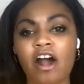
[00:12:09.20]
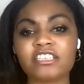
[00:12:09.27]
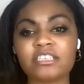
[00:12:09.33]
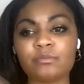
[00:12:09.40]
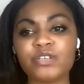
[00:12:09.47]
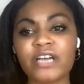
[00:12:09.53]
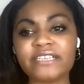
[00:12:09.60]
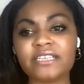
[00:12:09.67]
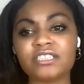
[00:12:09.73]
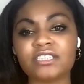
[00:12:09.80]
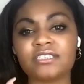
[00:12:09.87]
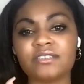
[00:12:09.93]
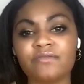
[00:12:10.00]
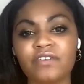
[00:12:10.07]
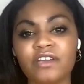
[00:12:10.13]
are subjected
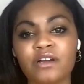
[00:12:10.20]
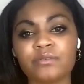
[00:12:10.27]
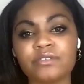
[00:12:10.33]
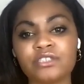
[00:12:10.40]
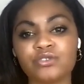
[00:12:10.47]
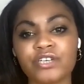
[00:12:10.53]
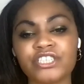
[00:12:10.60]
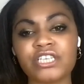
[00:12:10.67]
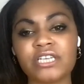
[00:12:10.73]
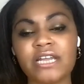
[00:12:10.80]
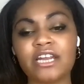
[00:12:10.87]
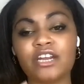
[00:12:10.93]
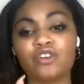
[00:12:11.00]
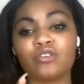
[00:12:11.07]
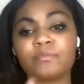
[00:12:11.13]
to severe restriction
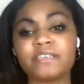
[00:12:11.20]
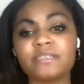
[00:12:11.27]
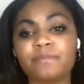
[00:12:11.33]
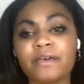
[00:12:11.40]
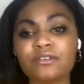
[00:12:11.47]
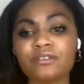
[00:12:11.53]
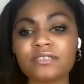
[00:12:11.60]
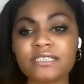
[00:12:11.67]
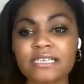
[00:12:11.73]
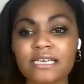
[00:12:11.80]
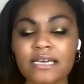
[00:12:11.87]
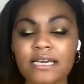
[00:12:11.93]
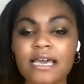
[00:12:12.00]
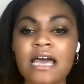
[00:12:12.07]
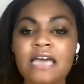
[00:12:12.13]
and enormous
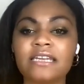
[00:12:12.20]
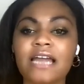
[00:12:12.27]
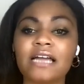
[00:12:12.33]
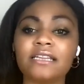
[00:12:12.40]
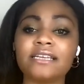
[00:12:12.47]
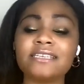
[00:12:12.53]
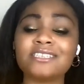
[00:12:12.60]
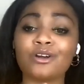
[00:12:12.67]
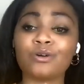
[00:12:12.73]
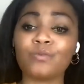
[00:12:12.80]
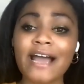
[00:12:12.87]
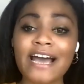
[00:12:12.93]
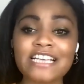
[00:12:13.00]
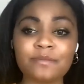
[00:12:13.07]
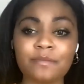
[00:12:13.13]
penalty, not least
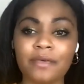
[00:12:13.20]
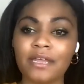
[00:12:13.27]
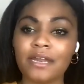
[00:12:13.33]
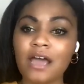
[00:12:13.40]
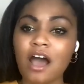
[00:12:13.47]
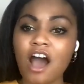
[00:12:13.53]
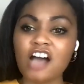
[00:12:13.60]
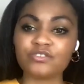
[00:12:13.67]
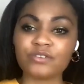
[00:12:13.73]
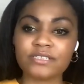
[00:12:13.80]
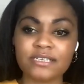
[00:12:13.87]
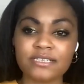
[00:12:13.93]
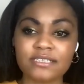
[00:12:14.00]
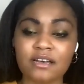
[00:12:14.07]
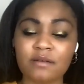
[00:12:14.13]
harassment,
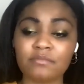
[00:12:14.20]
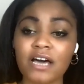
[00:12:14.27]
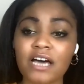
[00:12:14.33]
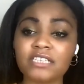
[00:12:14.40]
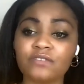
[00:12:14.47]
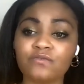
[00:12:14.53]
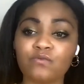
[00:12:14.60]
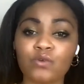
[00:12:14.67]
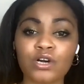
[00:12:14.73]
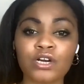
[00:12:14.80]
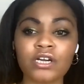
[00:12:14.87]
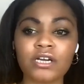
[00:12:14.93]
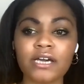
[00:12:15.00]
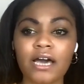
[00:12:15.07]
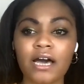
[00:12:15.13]
ostracism, loss of
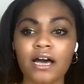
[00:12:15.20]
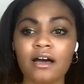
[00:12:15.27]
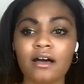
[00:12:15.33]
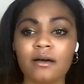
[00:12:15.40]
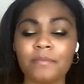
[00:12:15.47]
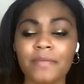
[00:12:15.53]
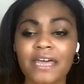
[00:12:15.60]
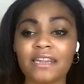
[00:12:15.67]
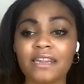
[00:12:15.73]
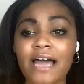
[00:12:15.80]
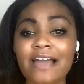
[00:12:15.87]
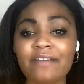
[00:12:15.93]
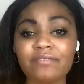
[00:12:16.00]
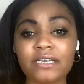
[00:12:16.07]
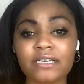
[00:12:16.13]
work, and
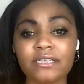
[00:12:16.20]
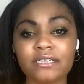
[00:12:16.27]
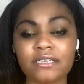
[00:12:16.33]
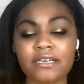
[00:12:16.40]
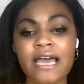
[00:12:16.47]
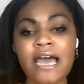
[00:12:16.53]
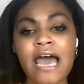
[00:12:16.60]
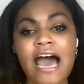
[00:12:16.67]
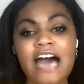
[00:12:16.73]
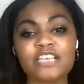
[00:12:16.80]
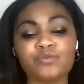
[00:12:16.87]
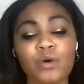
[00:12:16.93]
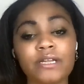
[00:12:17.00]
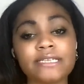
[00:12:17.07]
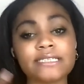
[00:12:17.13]
livelihood,
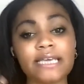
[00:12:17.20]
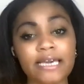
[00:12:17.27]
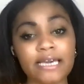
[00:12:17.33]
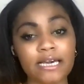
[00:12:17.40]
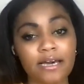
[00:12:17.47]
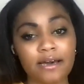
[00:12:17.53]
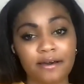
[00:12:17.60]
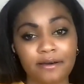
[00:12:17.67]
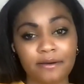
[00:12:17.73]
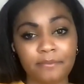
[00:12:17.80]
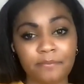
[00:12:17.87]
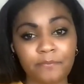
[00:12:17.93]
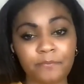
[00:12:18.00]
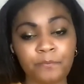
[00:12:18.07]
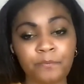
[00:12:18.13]
as well as
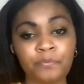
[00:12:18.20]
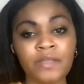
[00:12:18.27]
income.